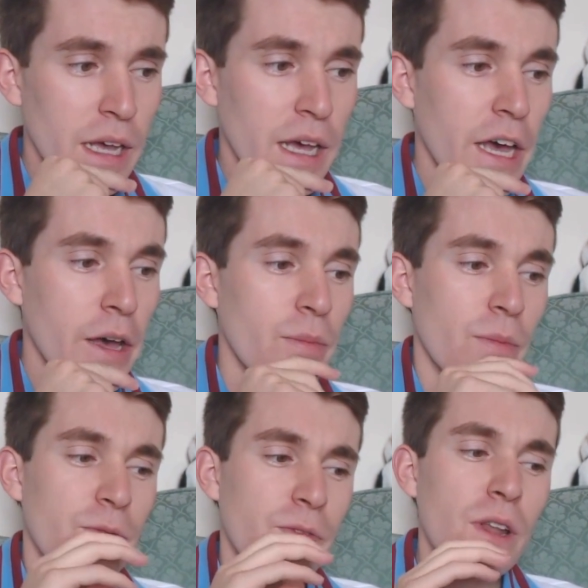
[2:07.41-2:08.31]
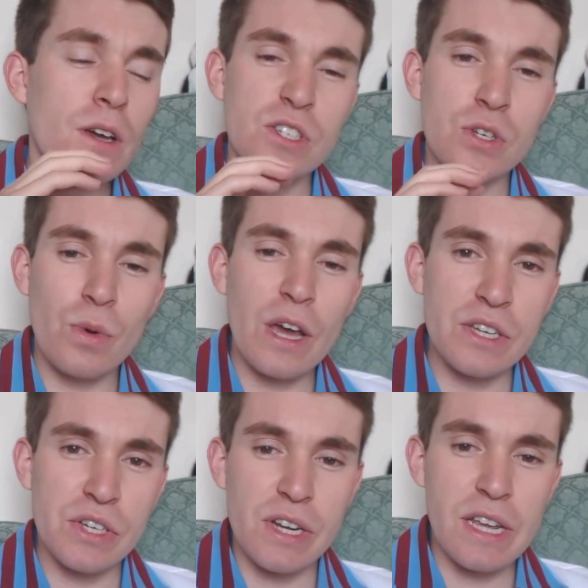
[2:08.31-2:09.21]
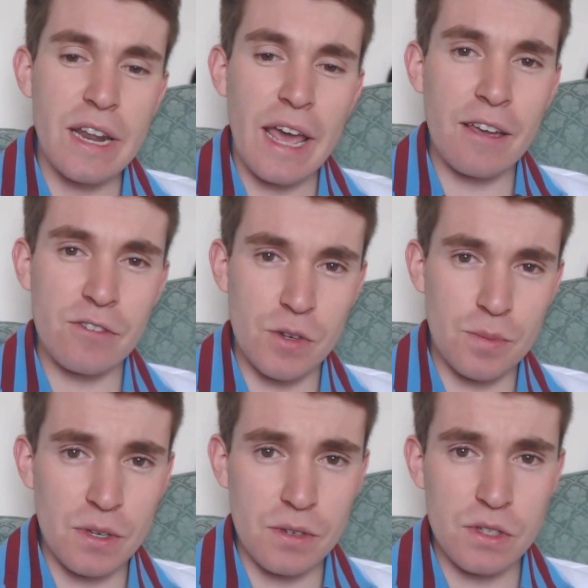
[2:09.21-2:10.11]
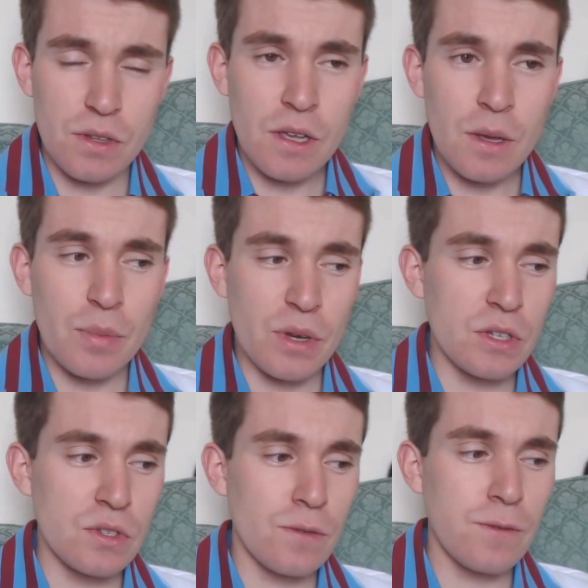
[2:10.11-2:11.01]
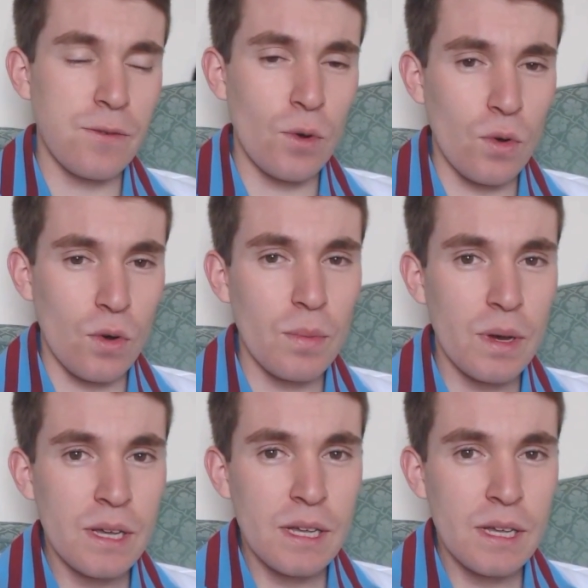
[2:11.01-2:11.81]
Fluctuation in attributes because of form.